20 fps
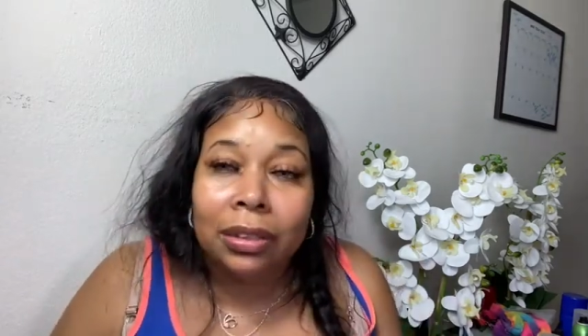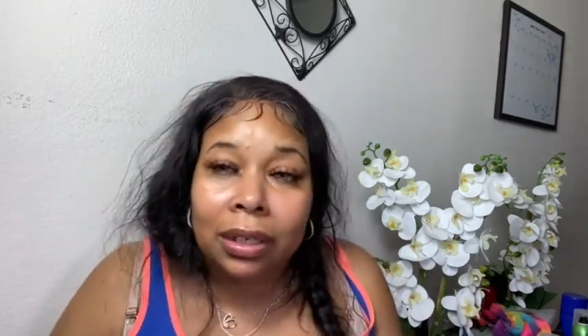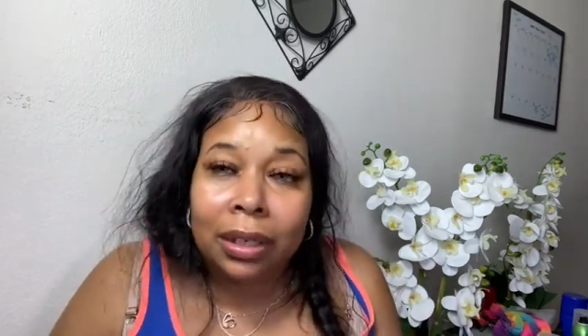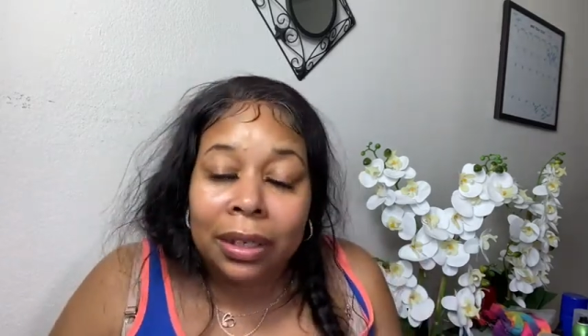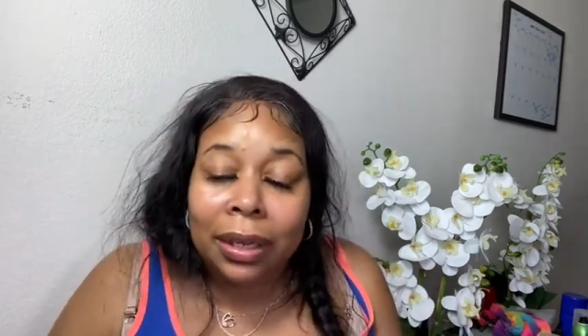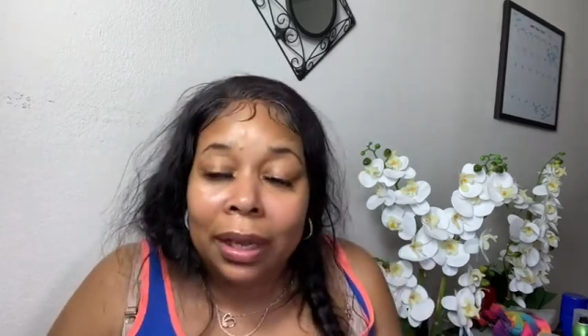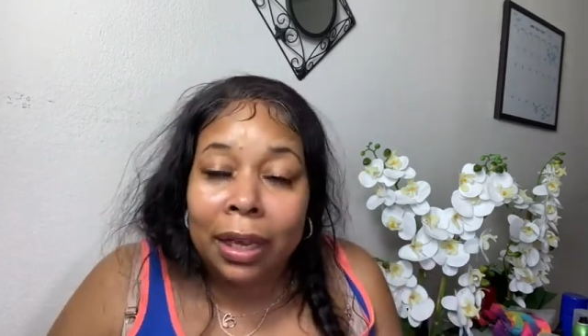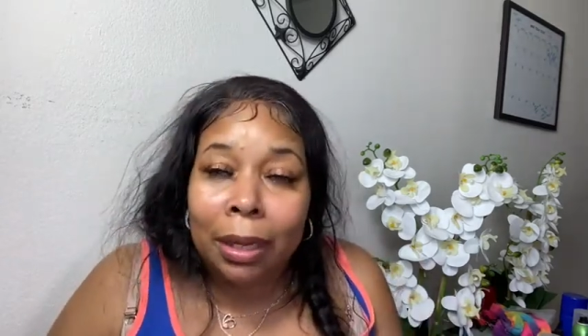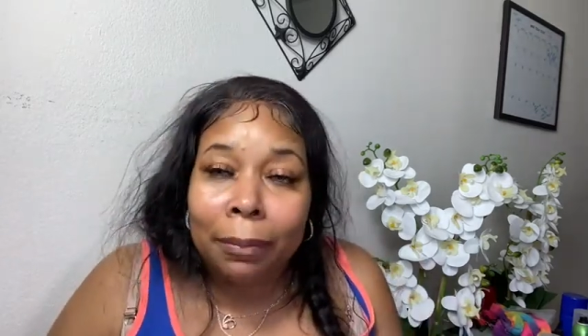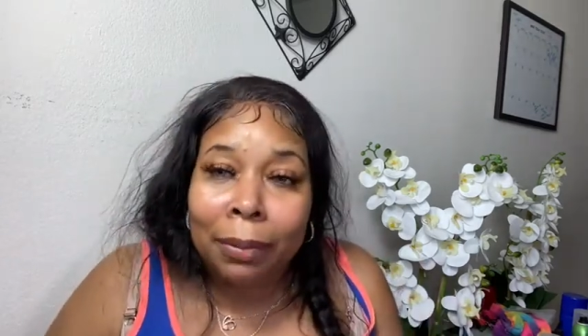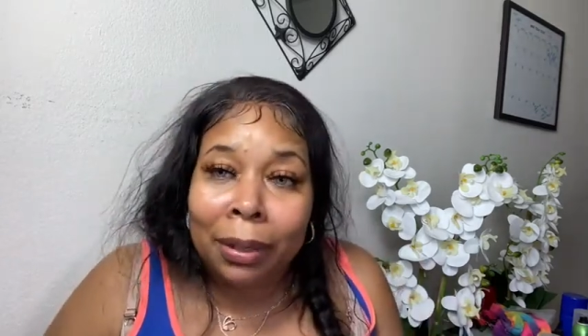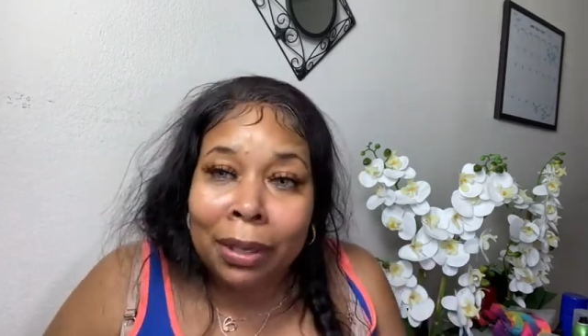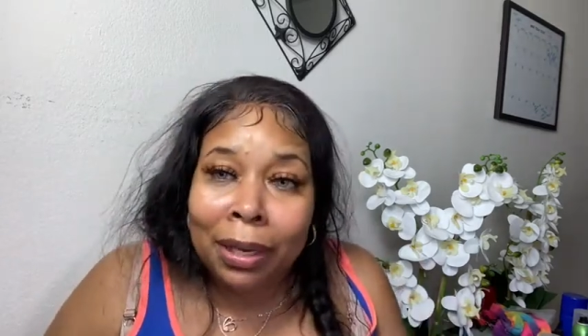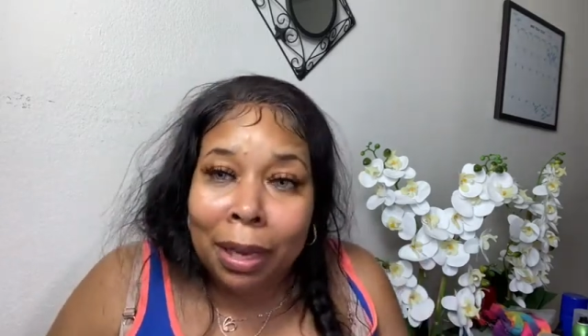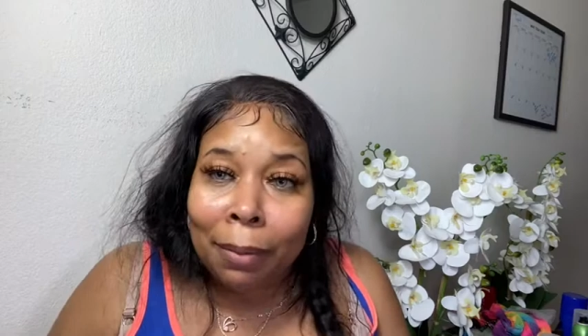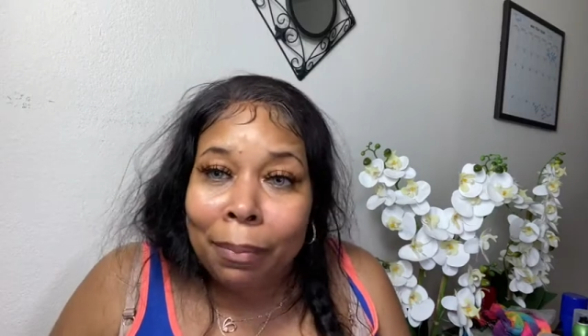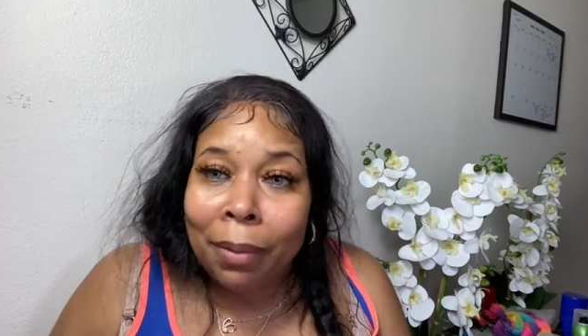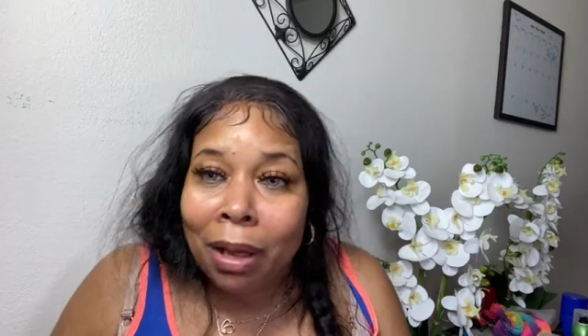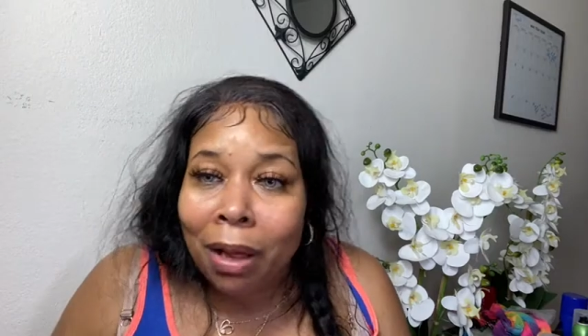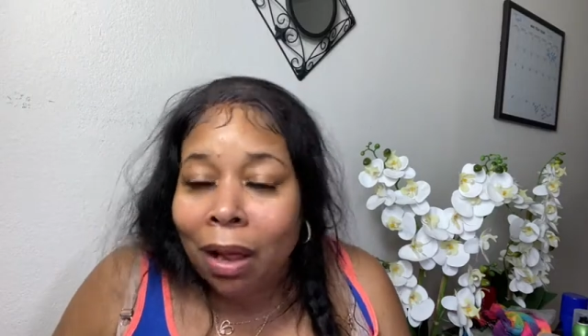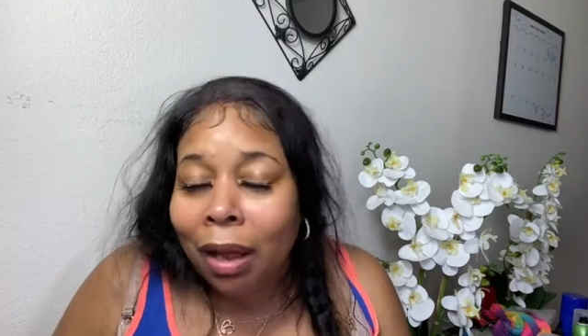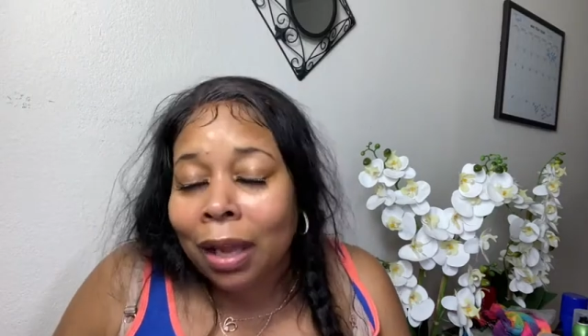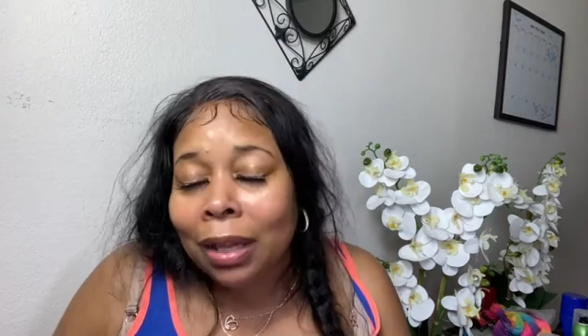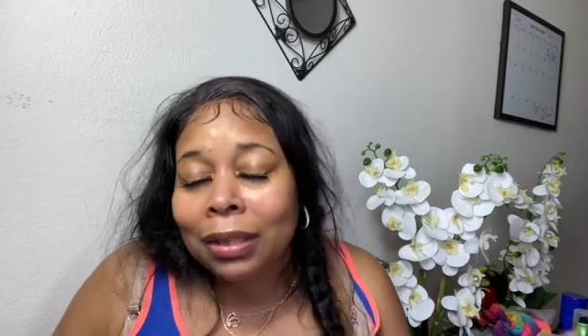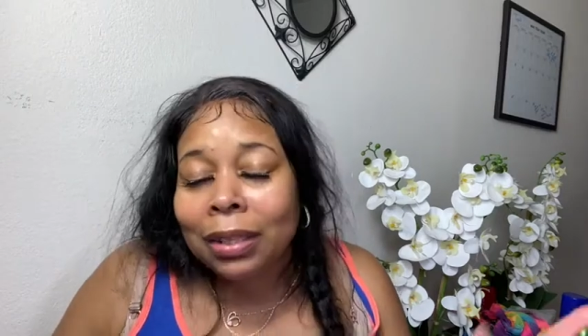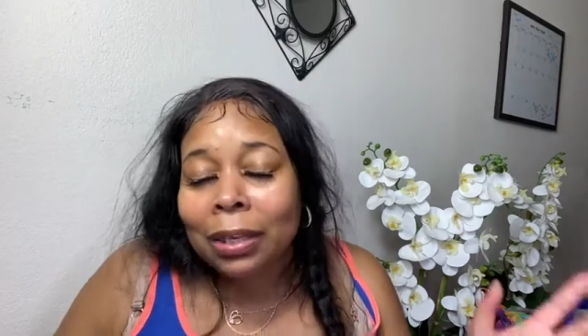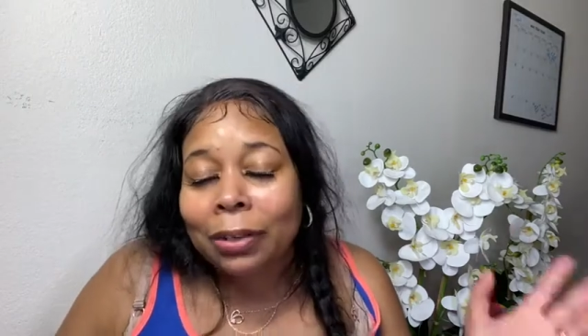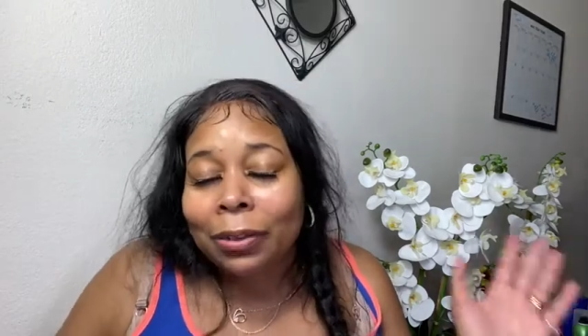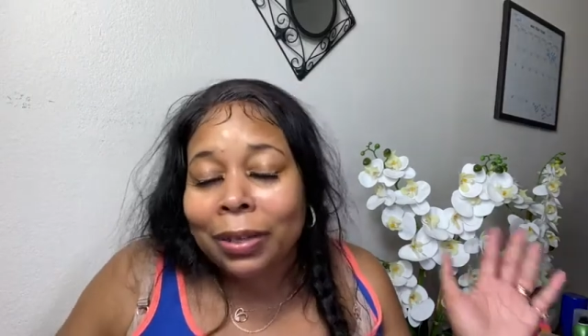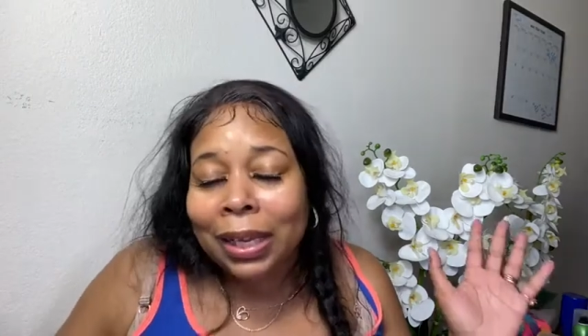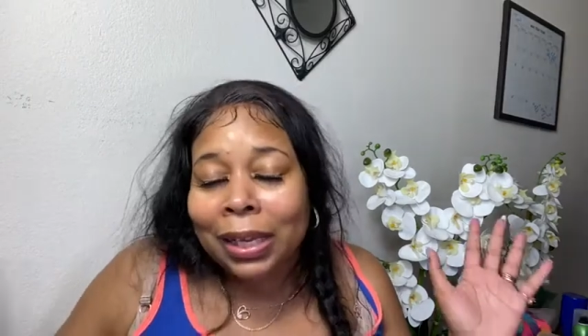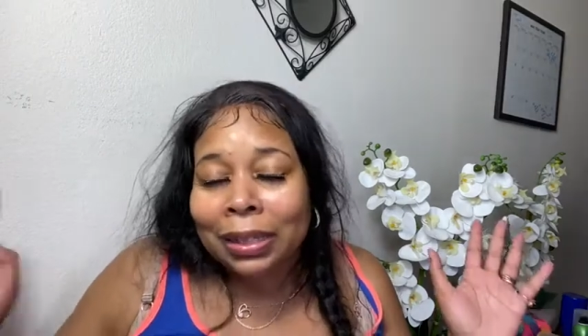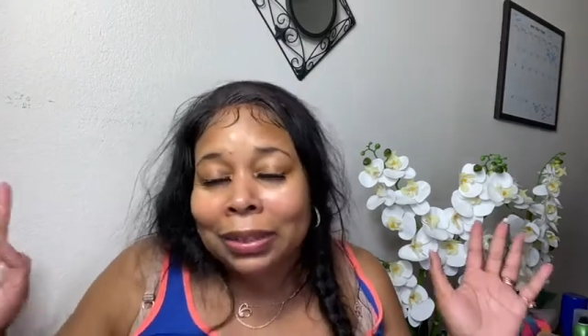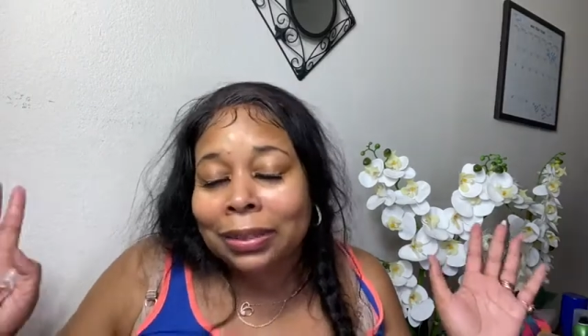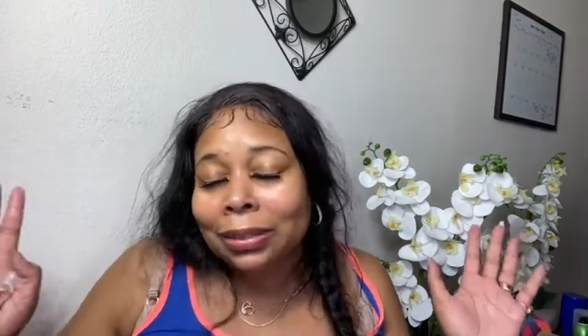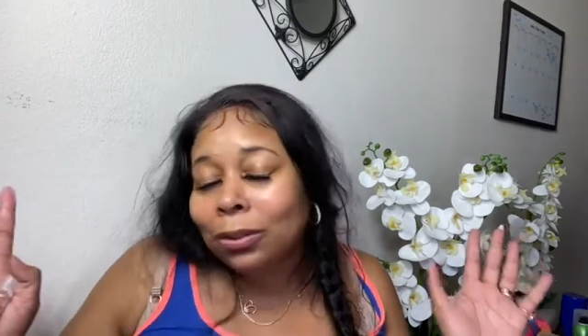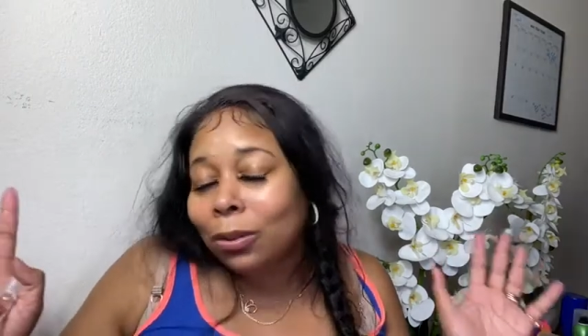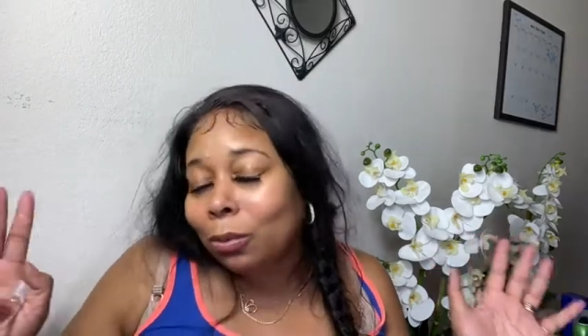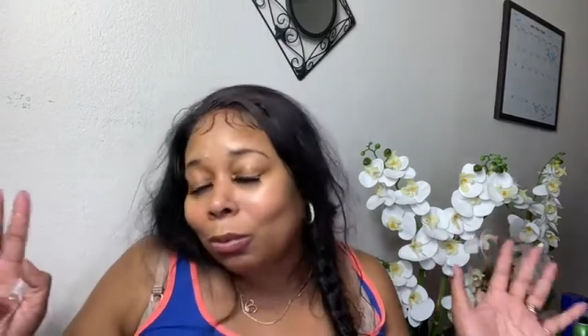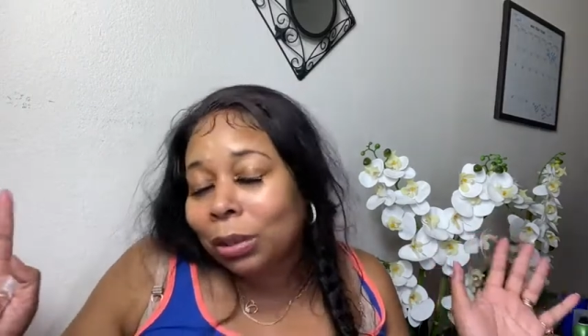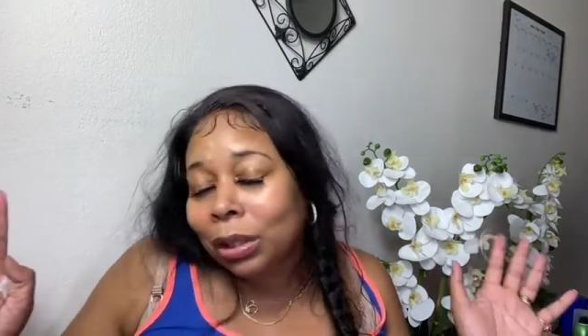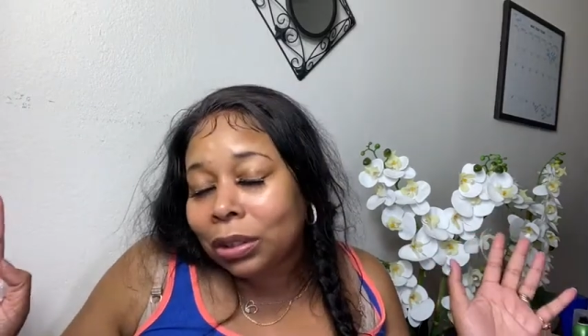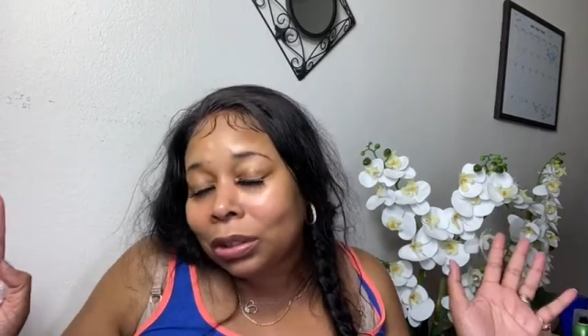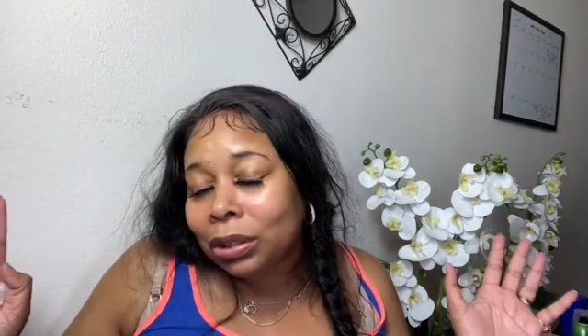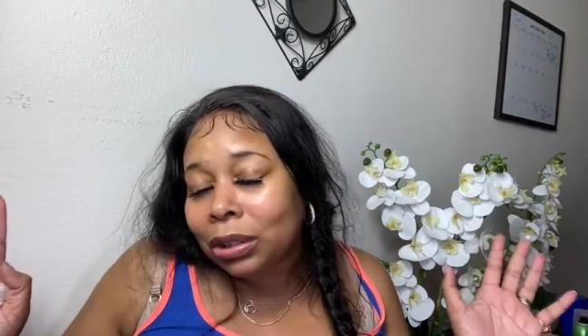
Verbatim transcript: the game and not my heart. Thank you guys so much.